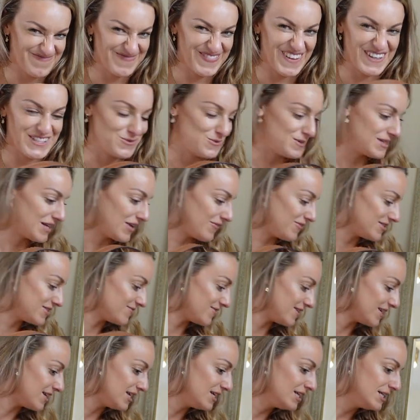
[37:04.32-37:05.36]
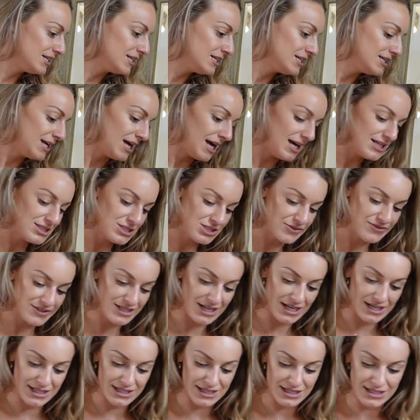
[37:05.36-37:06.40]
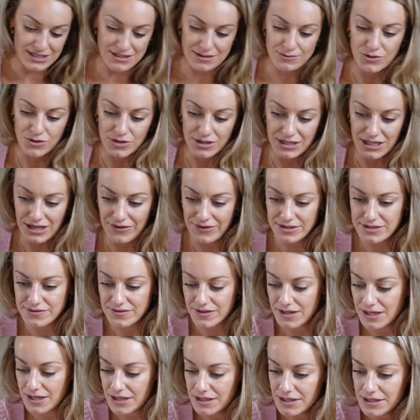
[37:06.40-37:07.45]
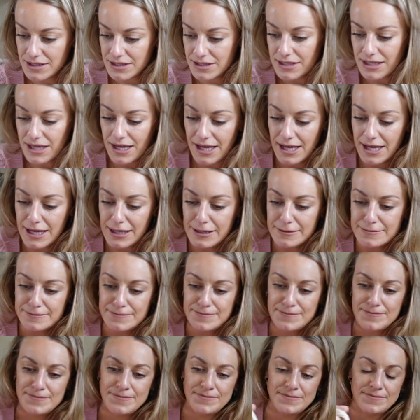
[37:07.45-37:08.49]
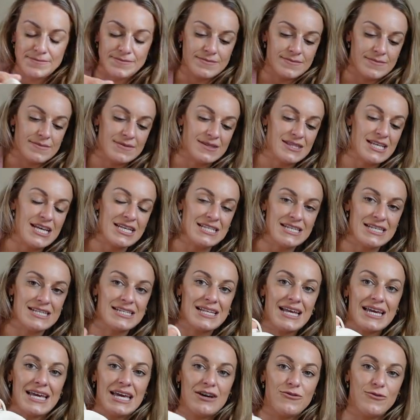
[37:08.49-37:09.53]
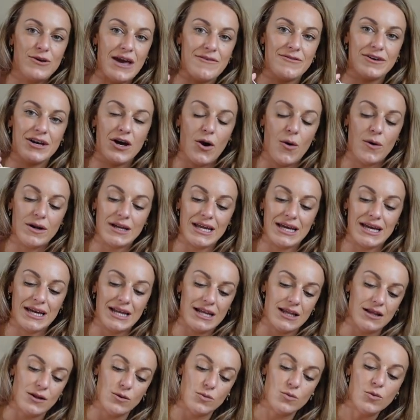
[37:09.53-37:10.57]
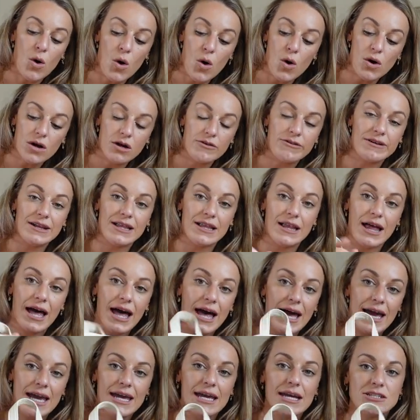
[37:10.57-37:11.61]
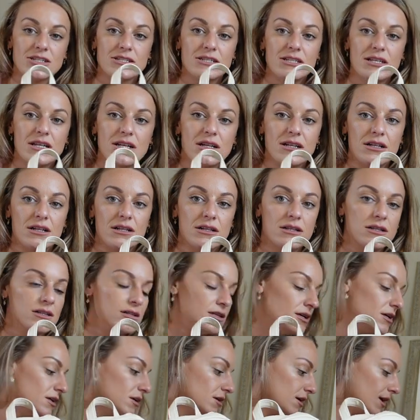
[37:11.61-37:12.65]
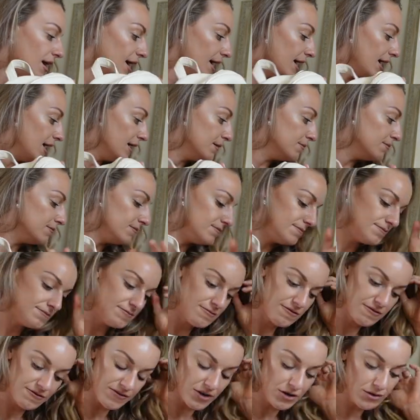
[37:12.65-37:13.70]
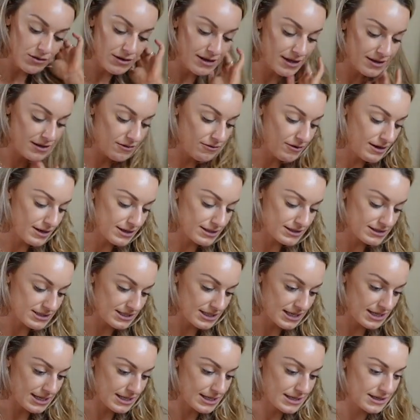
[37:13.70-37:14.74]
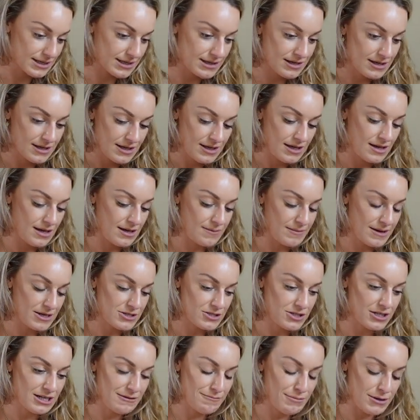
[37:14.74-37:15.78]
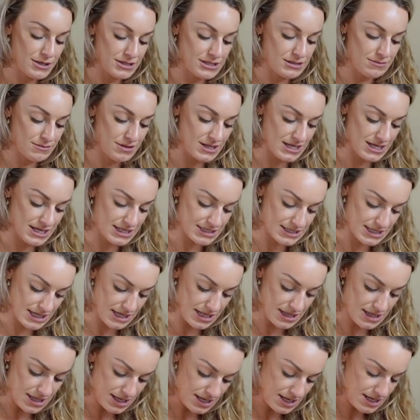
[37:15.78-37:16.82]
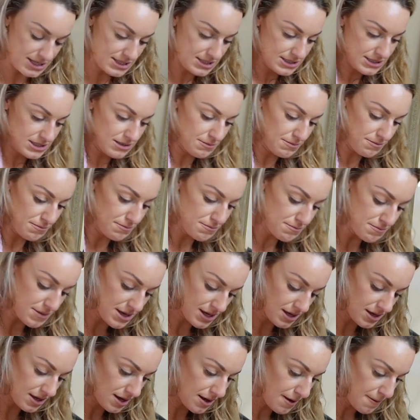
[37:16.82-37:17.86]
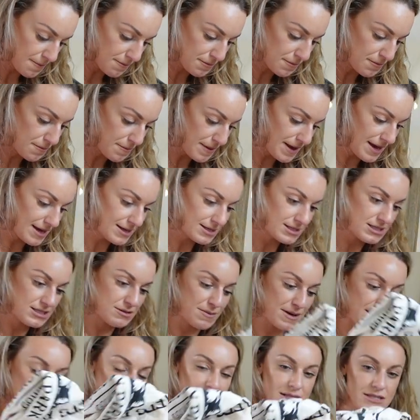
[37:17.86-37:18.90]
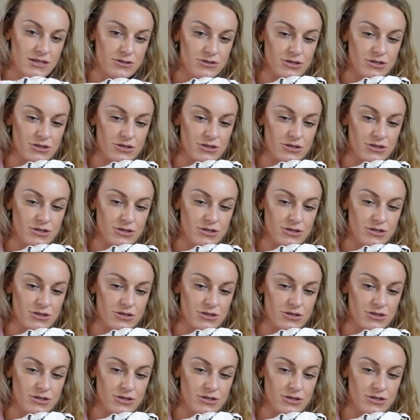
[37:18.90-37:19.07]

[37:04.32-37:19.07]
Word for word: I don't want to get rid of it. I do really like it, so I'm not going to get rid of it. Um, this is like if we ever go on like a little walk or a little hike, just a little um, faux leather rucksack. I'm actually going to put some things in this to make up better space.